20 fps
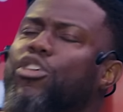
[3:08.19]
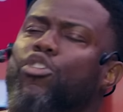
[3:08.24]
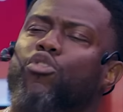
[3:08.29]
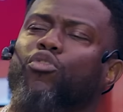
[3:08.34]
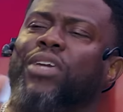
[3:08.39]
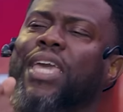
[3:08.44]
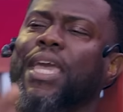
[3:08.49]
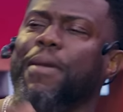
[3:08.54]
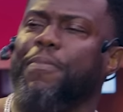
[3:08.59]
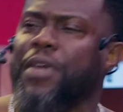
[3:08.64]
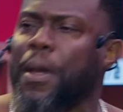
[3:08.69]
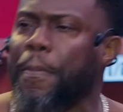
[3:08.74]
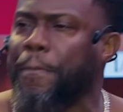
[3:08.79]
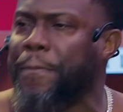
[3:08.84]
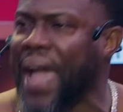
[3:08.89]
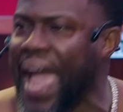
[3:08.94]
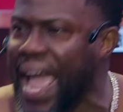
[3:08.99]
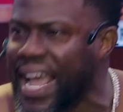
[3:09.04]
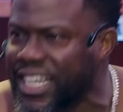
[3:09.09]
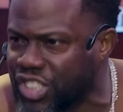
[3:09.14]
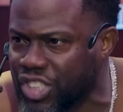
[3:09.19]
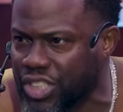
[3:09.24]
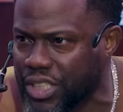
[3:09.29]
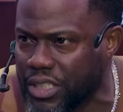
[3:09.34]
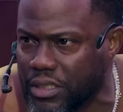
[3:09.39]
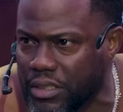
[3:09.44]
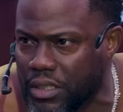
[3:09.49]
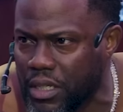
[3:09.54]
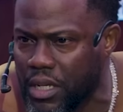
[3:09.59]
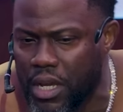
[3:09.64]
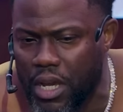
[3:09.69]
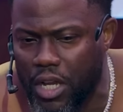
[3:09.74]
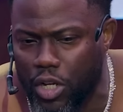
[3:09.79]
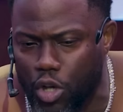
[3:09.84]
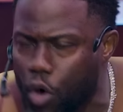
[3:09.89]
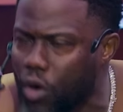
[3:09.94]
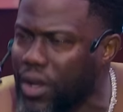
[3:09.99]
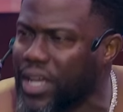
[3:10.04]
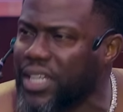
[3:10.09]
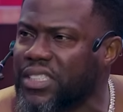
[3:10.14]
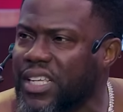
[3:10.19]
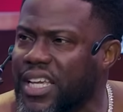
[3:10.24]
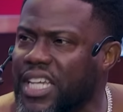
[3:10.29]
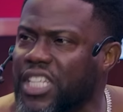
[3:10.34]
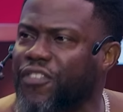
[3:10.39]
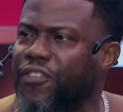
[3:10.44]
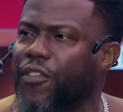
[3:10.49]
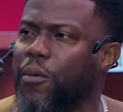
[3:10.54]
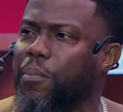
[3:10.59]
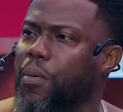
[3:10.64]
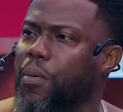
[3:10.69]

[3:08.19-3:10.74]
How do you keep your passion going into each